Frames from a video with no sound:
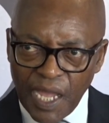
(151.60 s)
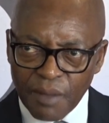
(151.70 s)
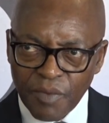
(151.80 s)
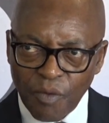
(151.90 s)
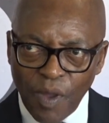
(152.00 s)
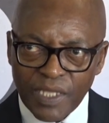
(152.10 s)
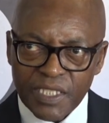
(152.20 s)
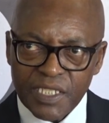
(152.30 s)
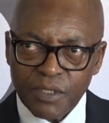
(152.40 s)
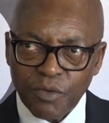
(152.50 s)

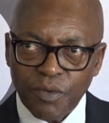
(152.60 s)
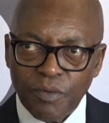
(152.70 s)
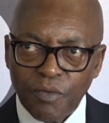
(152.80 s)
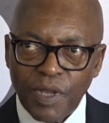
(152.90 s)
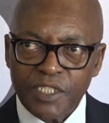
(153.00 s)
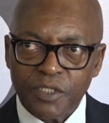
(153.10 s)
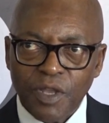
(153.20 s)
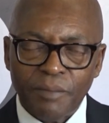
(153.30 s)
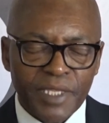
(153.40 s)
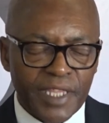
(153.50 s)
What's
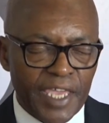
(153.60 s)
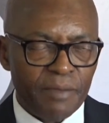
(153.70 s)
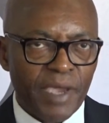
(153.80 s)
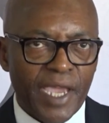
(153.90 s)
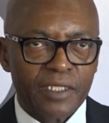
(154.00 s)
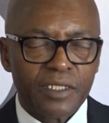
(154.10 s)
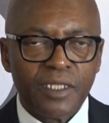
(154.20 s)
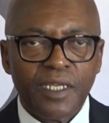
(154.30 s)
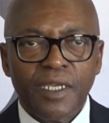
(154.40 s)
going to be the impact?